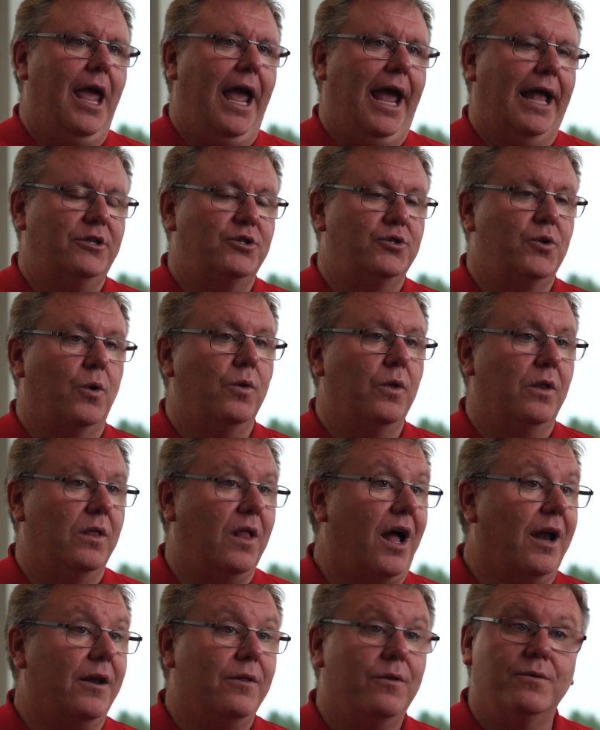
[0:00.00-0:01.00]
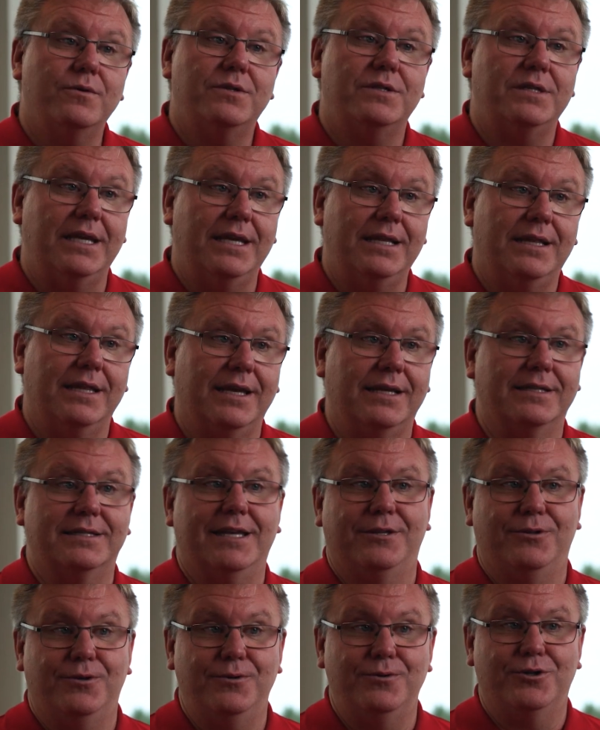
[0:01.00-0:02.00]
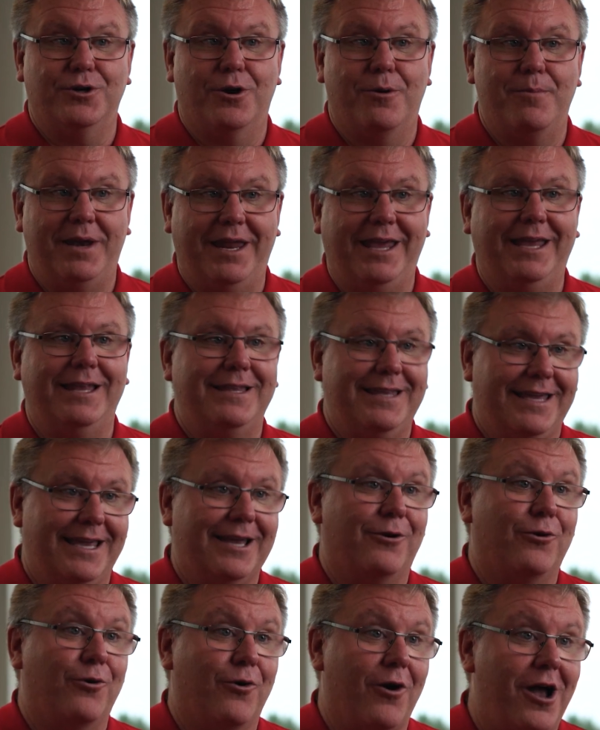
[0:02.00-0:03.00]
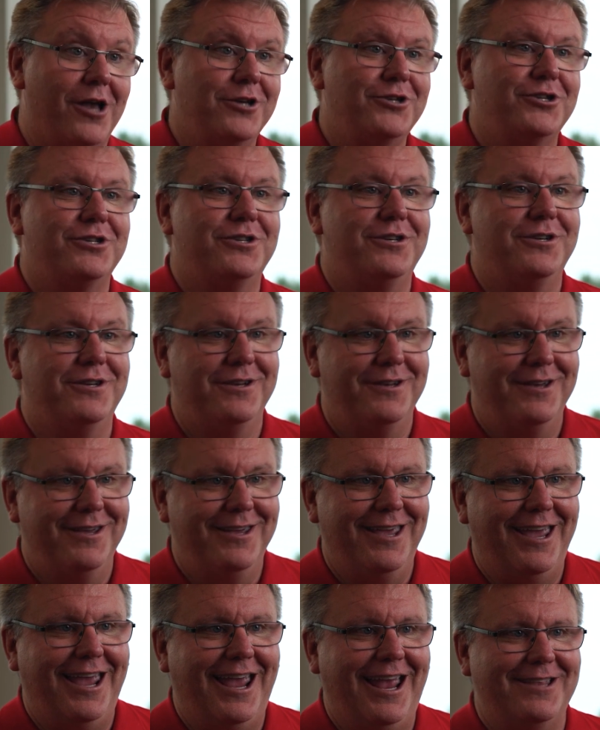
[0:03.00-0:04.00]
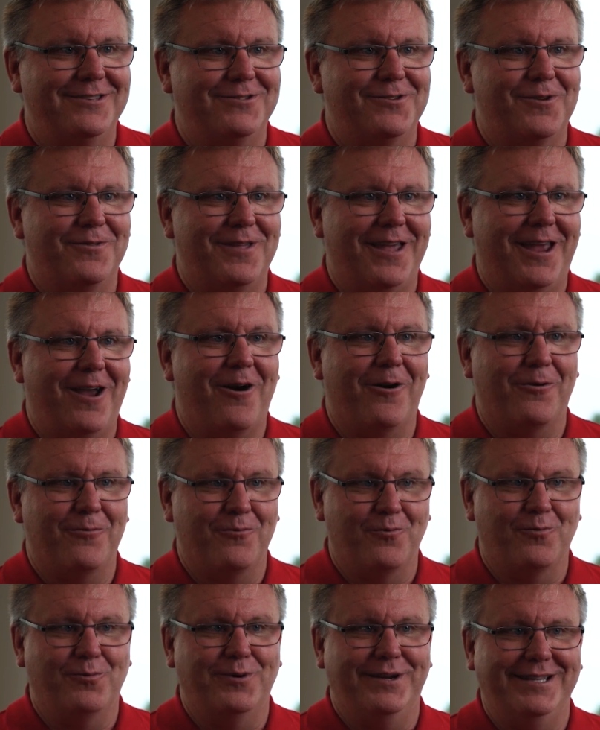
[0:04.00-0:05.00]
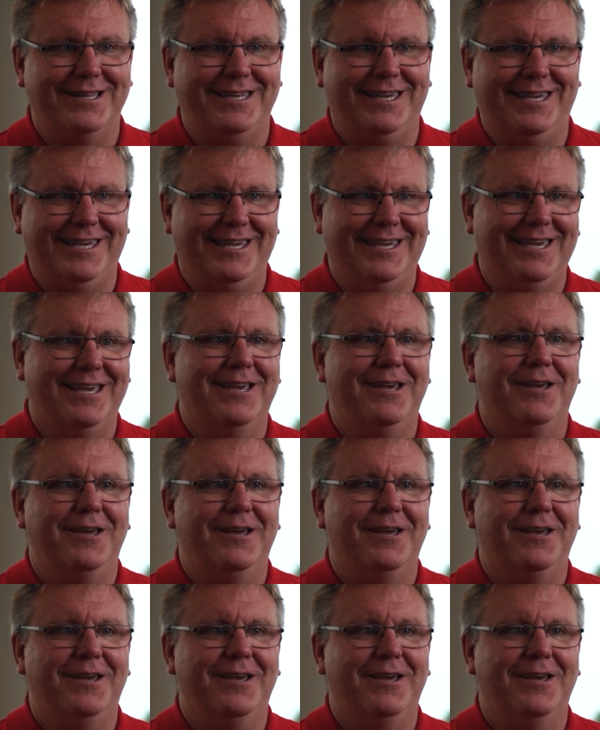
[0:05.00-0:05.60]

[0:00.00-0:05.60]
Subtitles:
And so a lot of those seedlings that do germinate get crushed, and so they aren't really